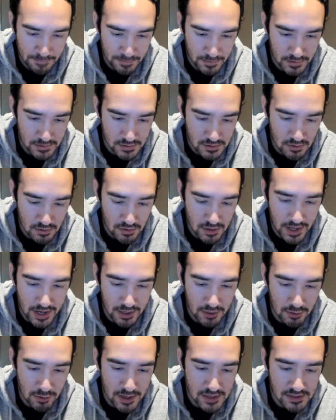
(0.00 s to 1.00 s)
Let's go to
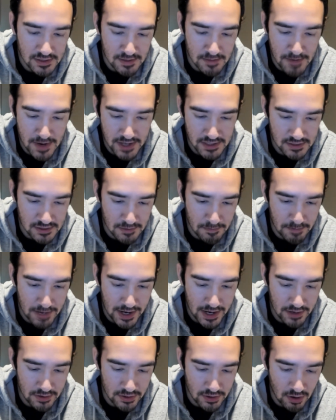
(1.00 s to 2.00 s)
that crazy messed up
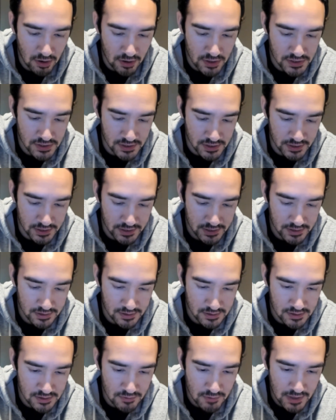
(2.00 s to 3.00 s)
pattern, Arsenic.
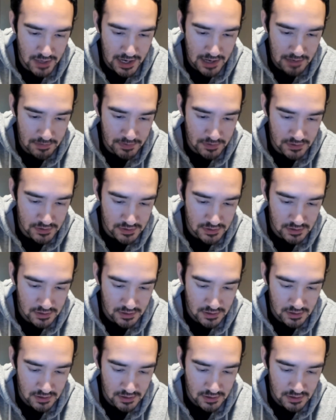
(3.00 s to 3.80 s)
See what happens.